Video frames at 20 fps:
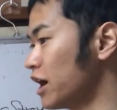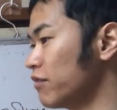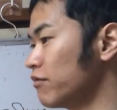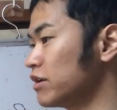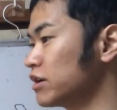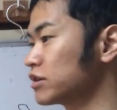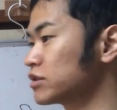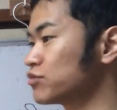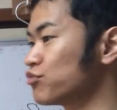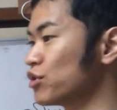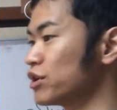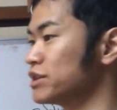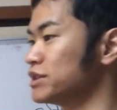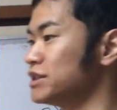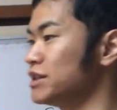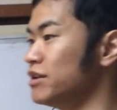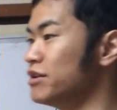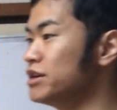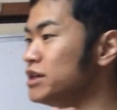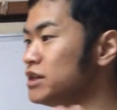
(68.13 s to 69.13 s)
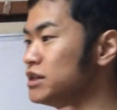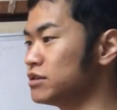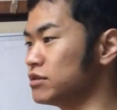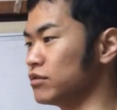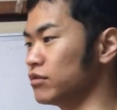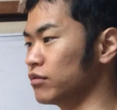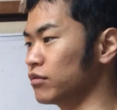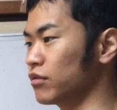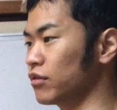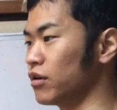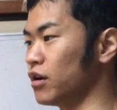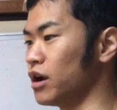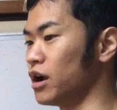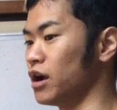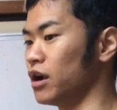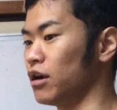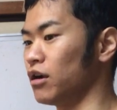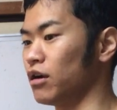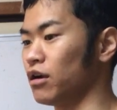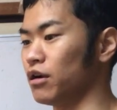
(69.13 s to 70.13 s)
will explain the reason
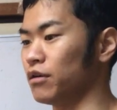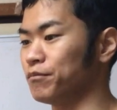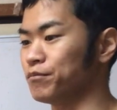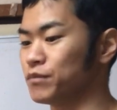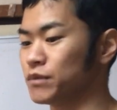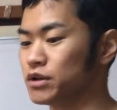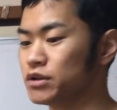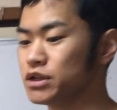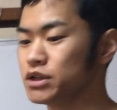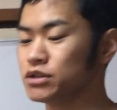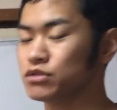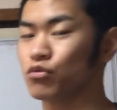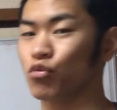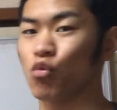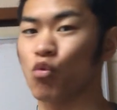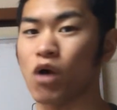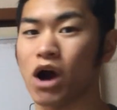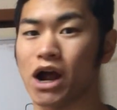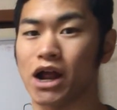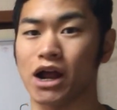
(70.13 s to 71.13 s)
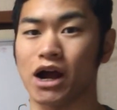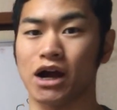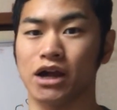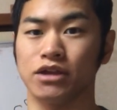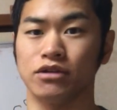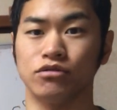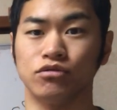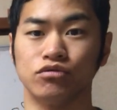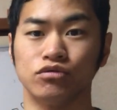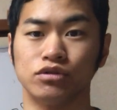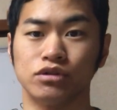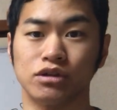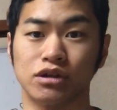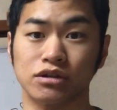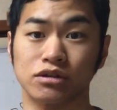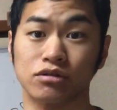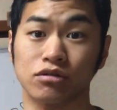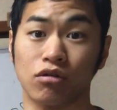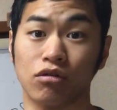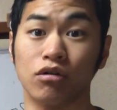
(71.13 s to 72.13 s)
why I use the
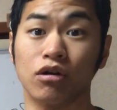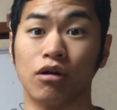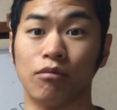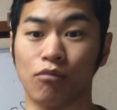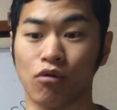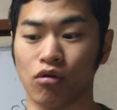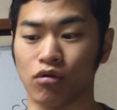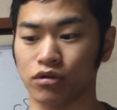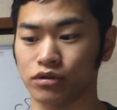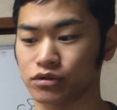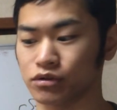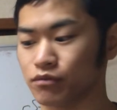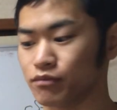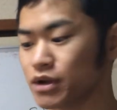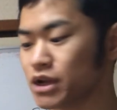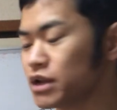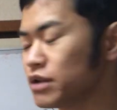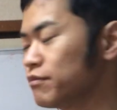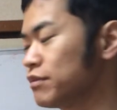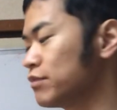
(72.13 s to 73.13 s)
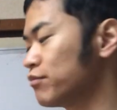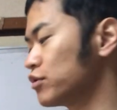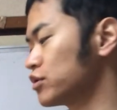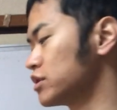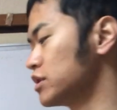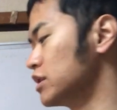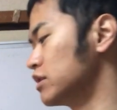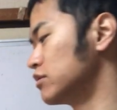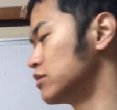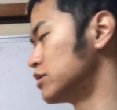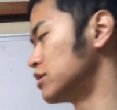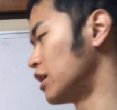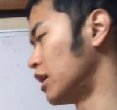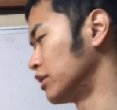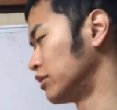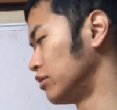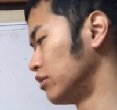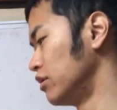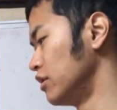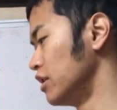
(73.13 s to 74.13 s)
stronger ball. So many people think
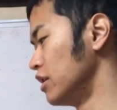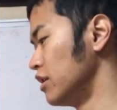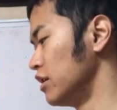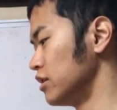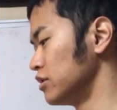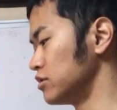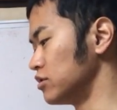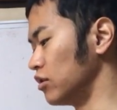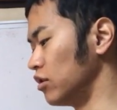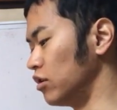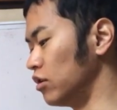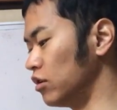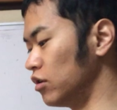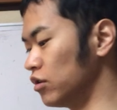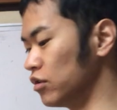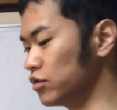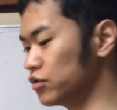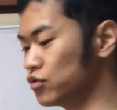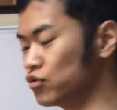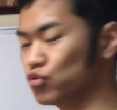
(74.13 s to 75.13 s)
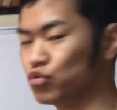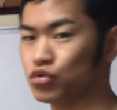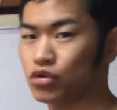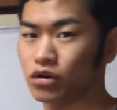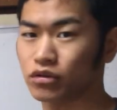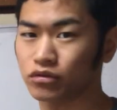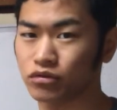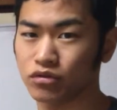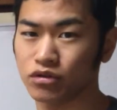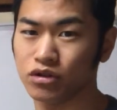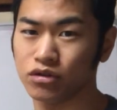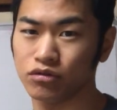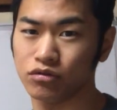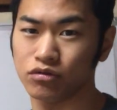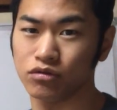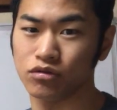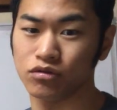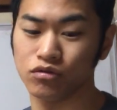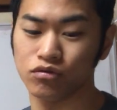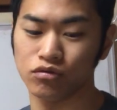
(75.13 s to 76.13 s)
that. So you don't
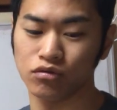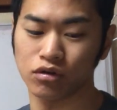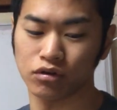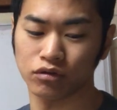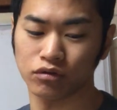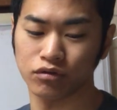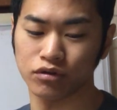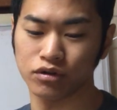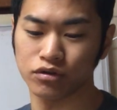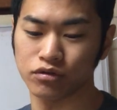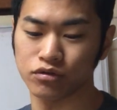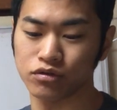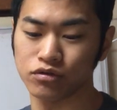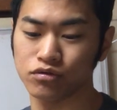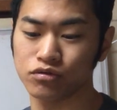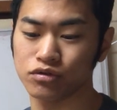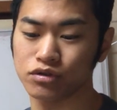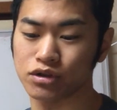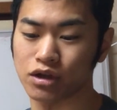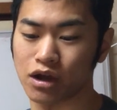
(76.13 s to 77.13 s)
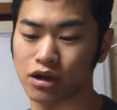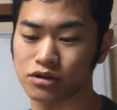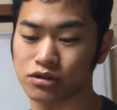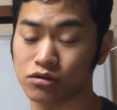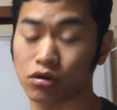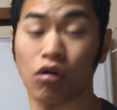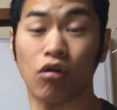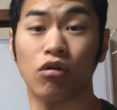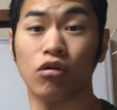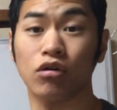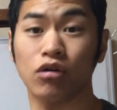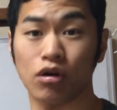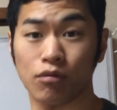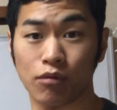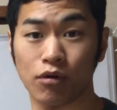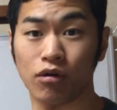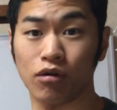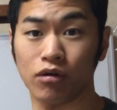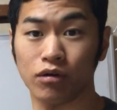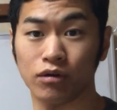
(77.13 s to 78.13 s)
need to use a stronger
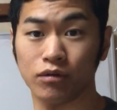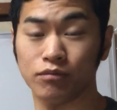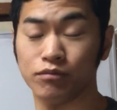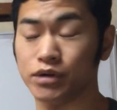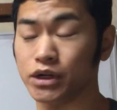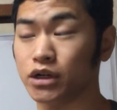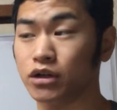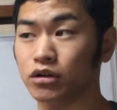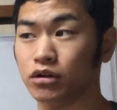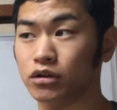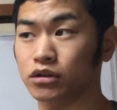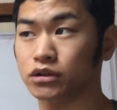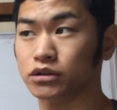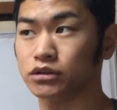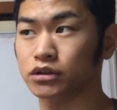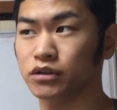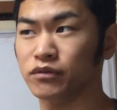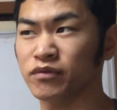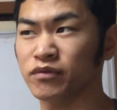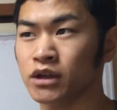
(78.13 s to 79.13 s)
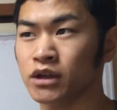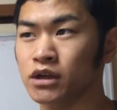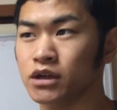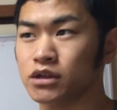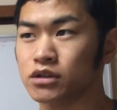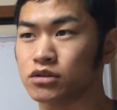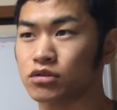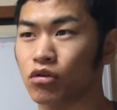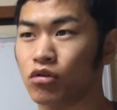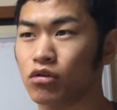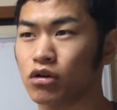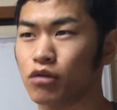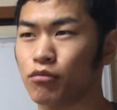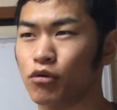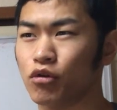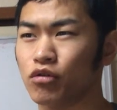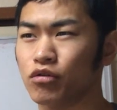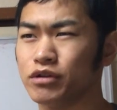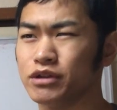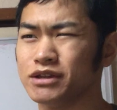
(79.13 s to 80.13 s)
ball because stronger
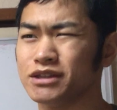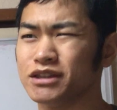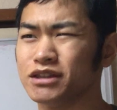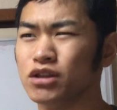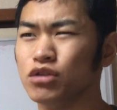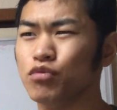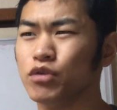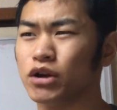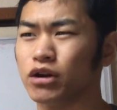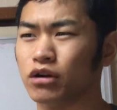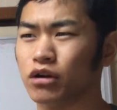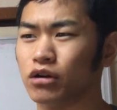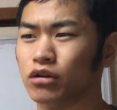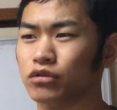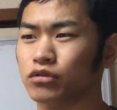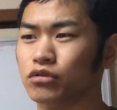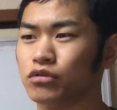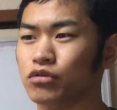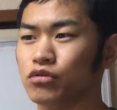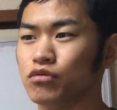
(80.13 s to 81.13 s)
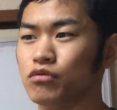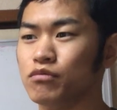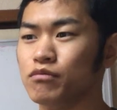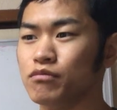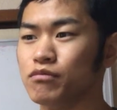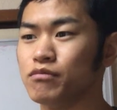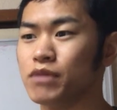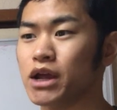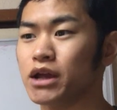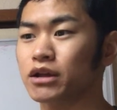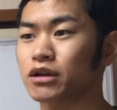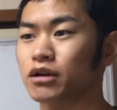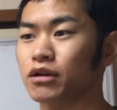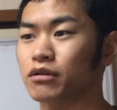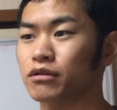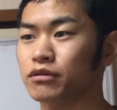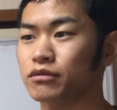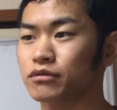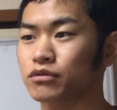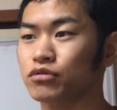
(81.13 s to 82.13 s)
ball is difficult
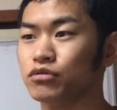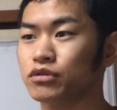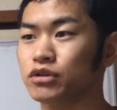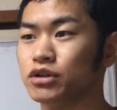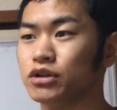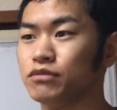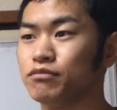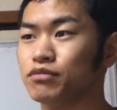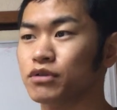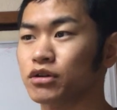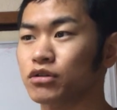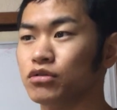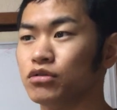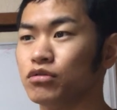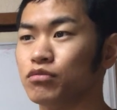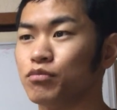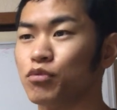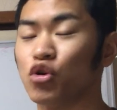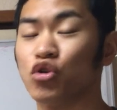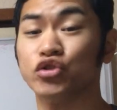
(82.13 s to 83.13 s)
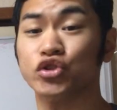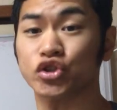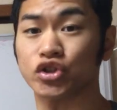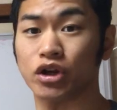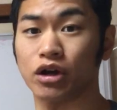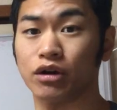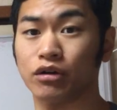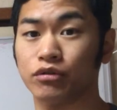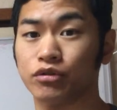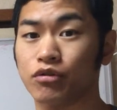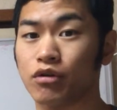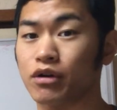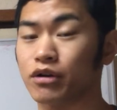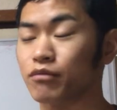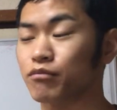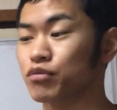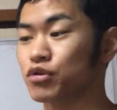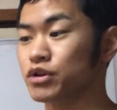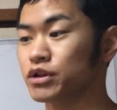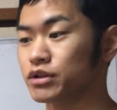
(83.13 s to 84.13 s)
to keep a good posture
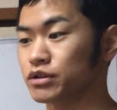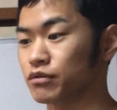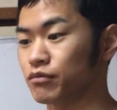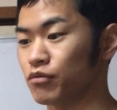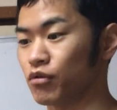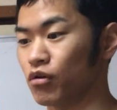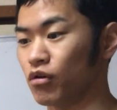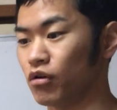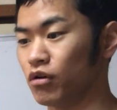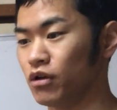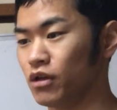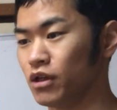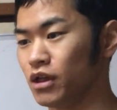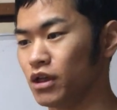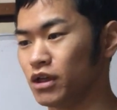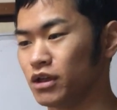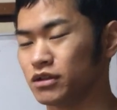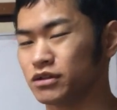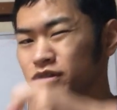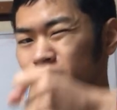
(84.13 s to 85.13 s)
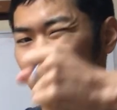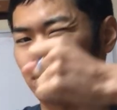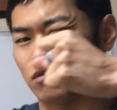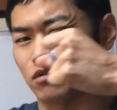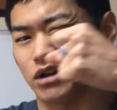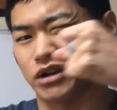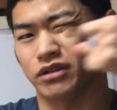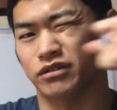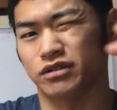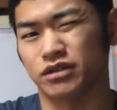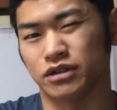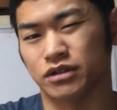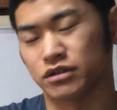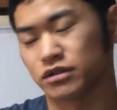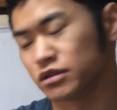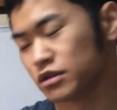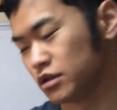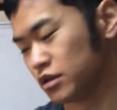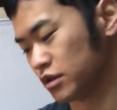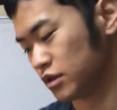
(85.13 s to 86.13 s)
during playing the ball. So like
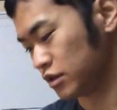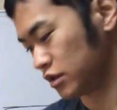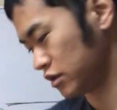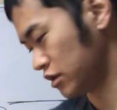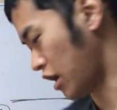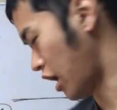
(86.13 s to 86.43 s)
this. So